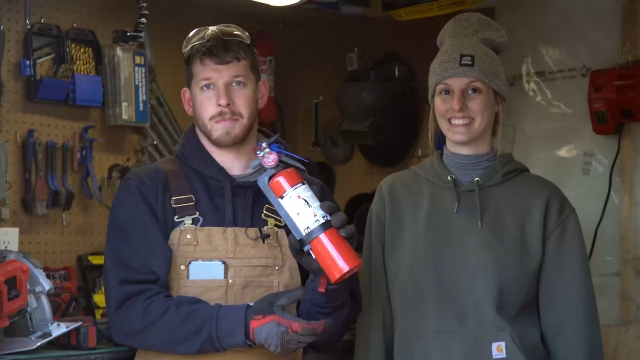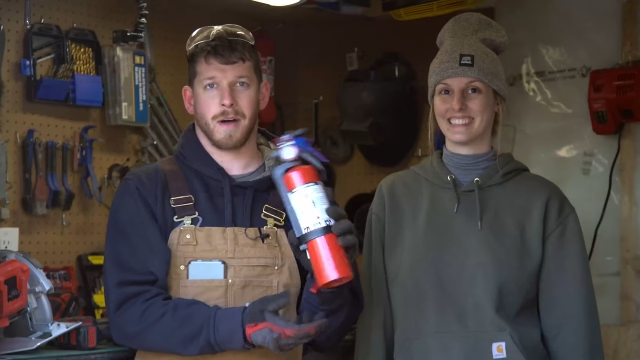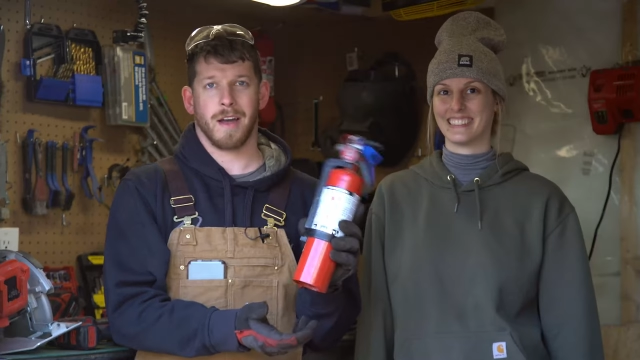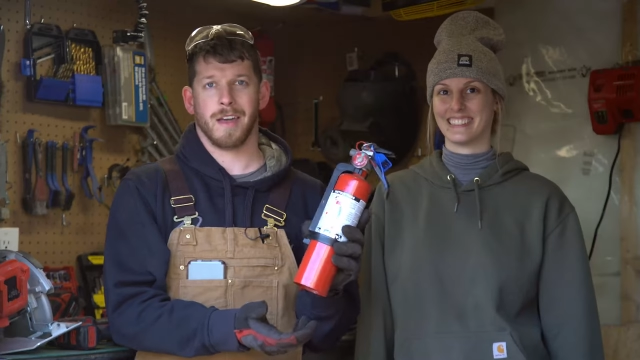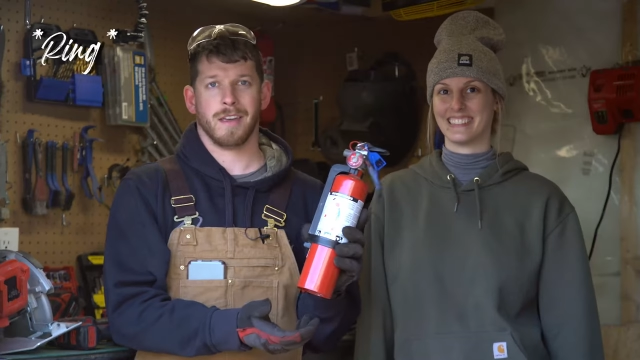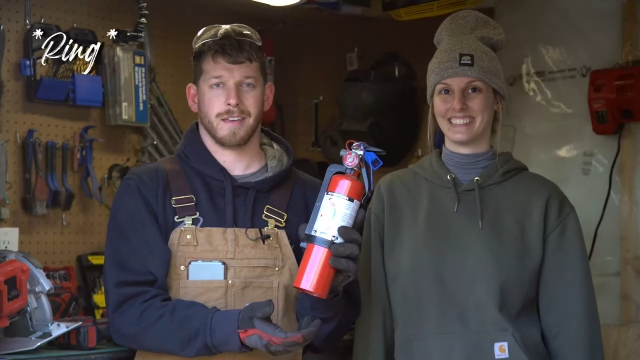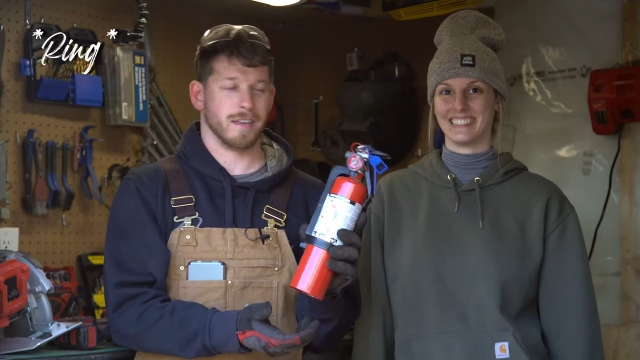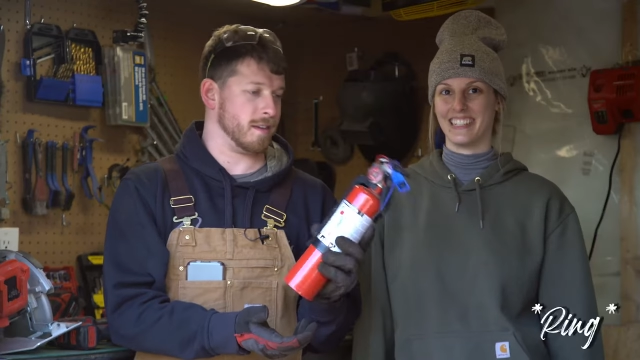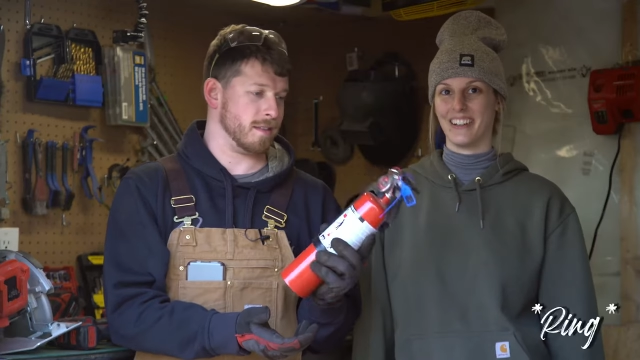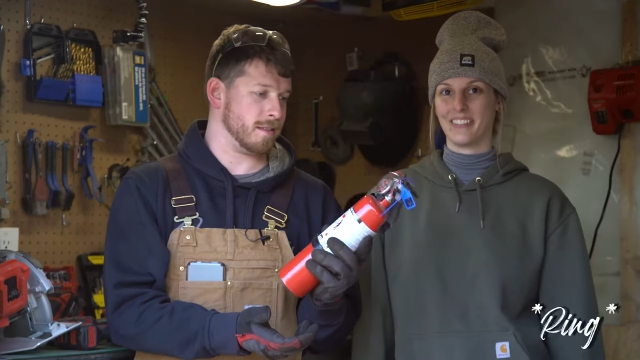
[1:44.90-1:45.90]
Speaker 1: by.
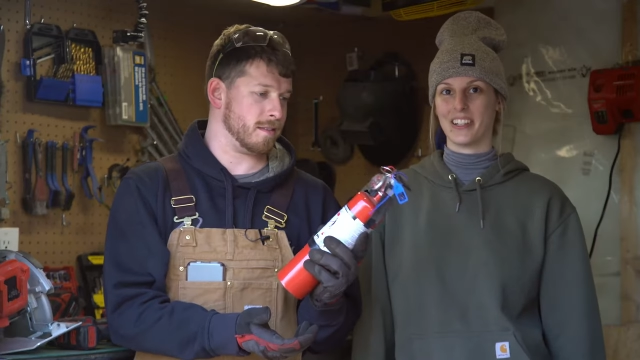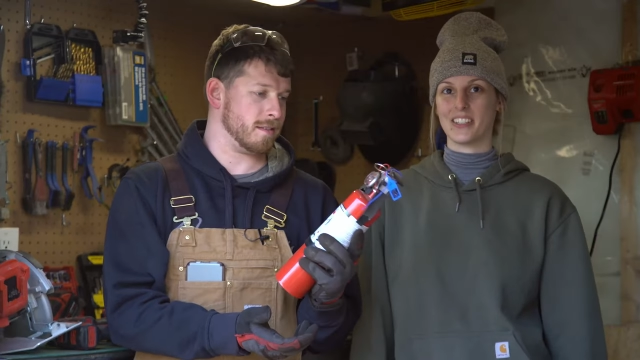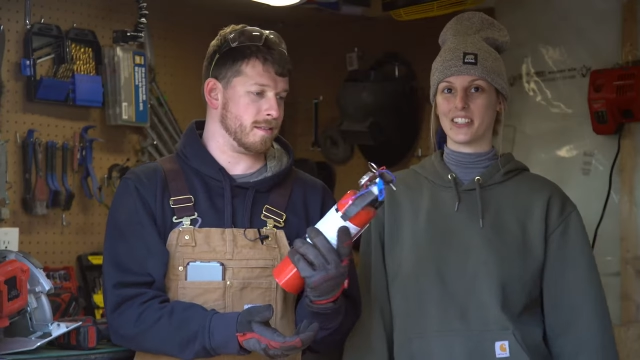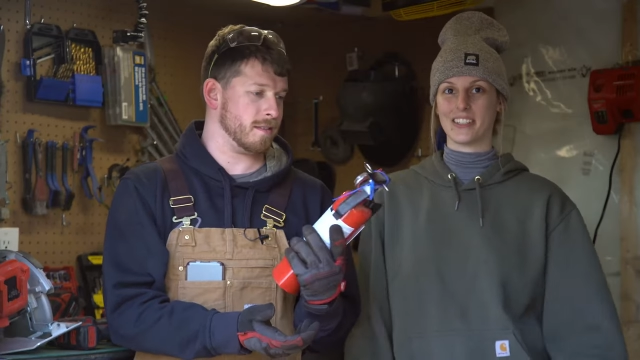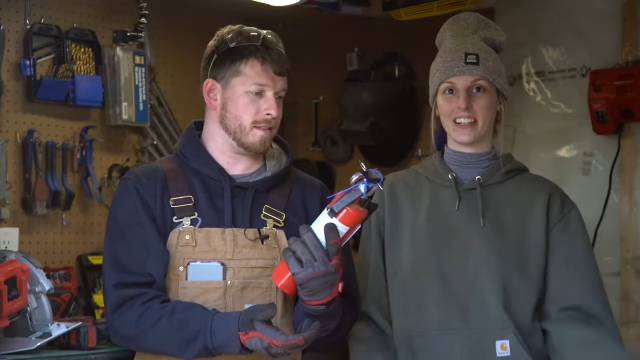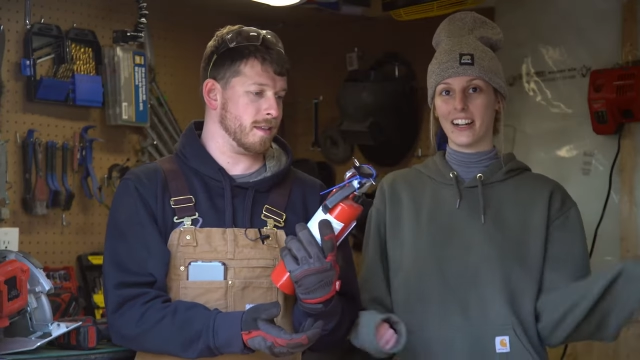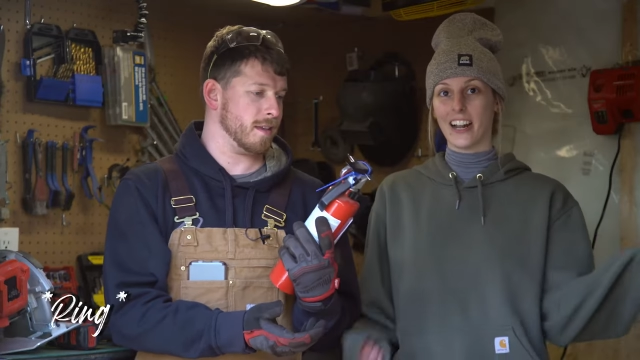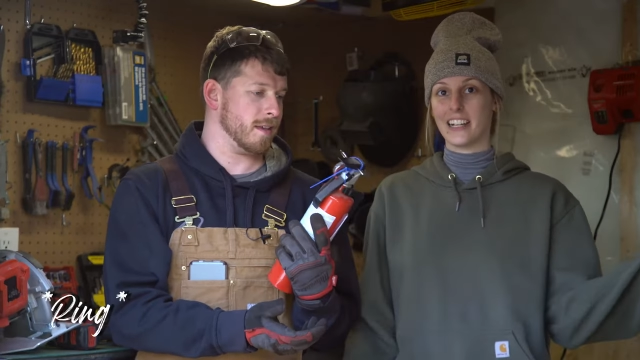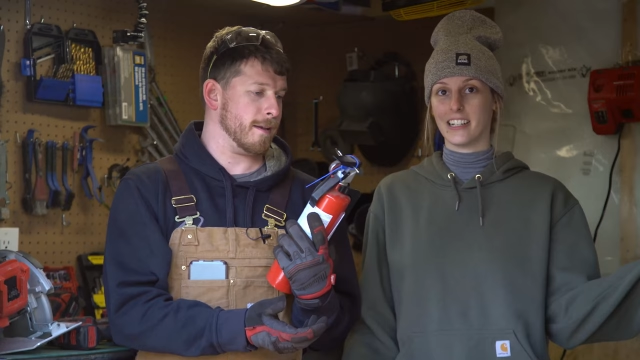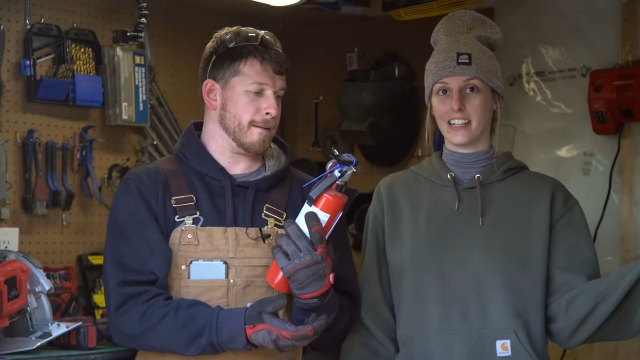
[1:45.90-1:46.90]
Speaker 2: Yep, it's just a good
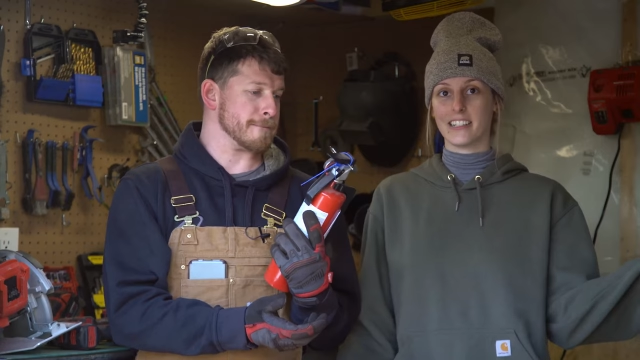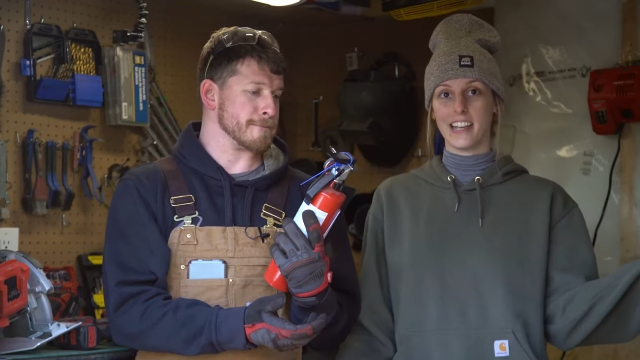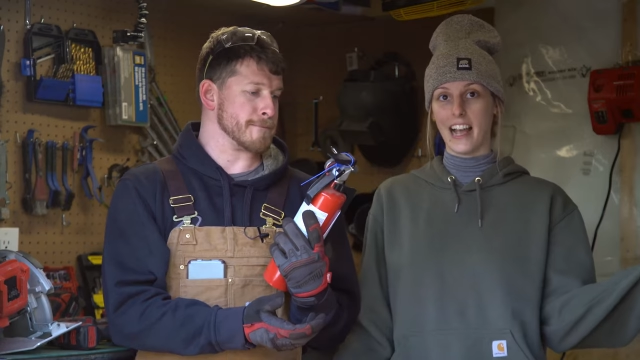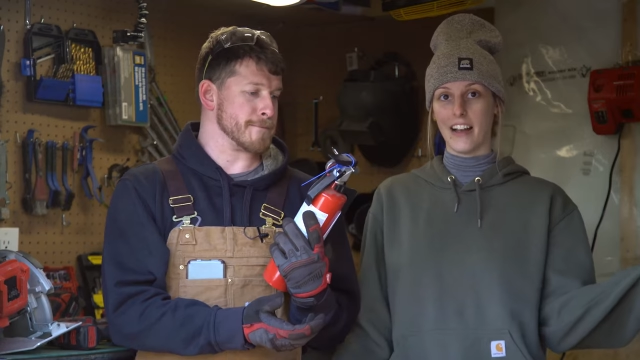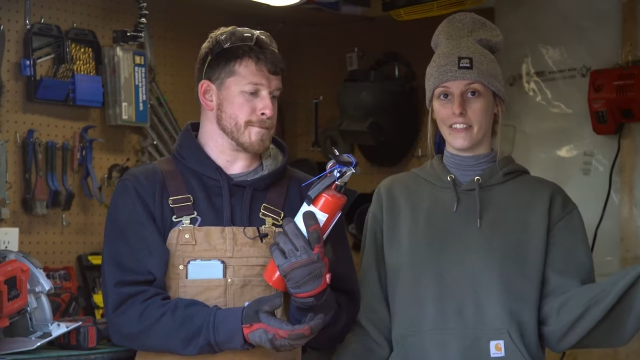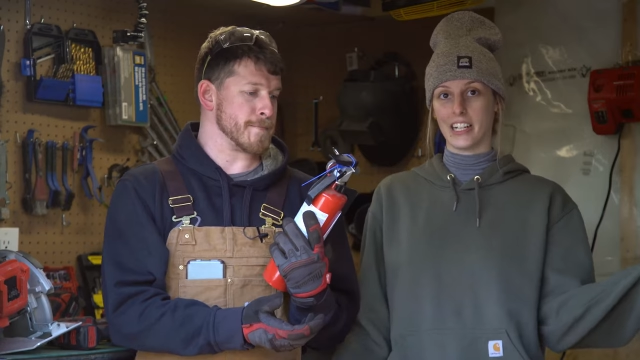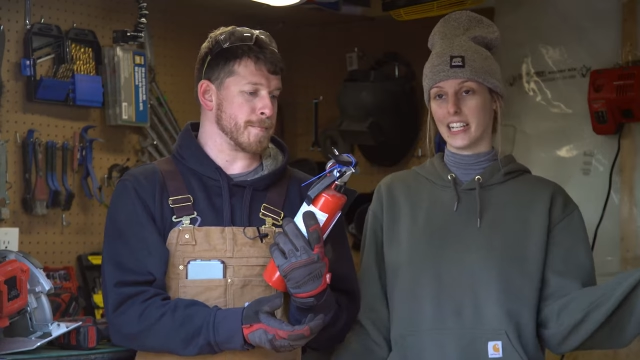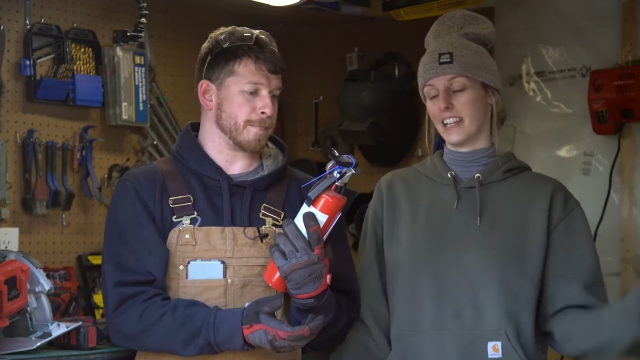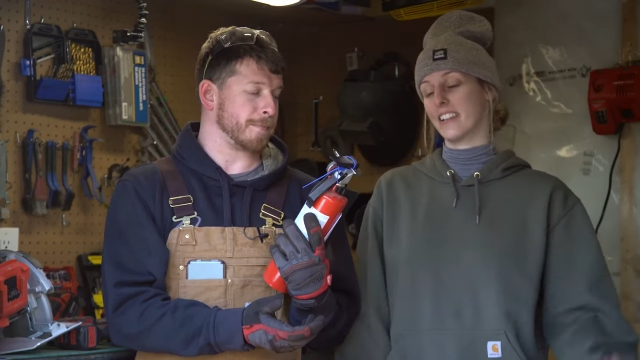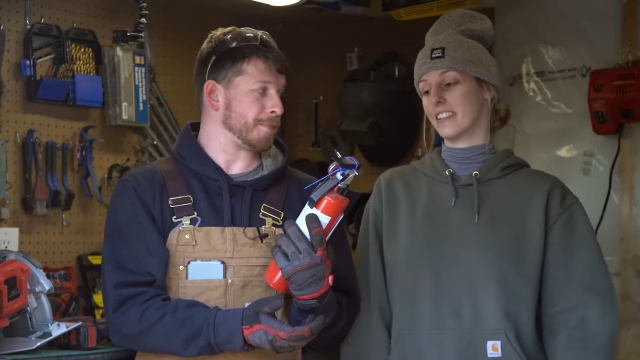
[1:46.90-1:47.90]
idea to have on
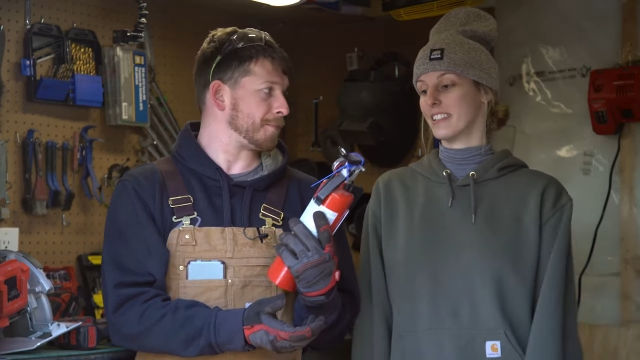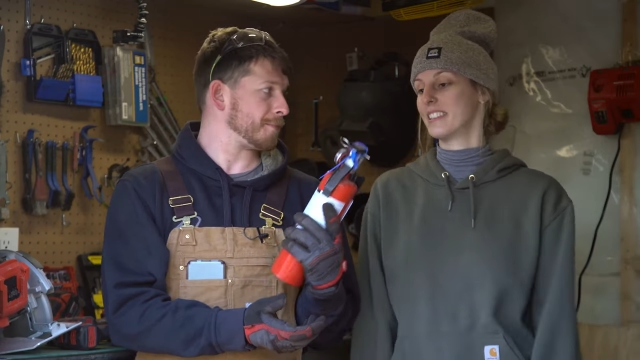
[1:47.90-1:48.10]
hand.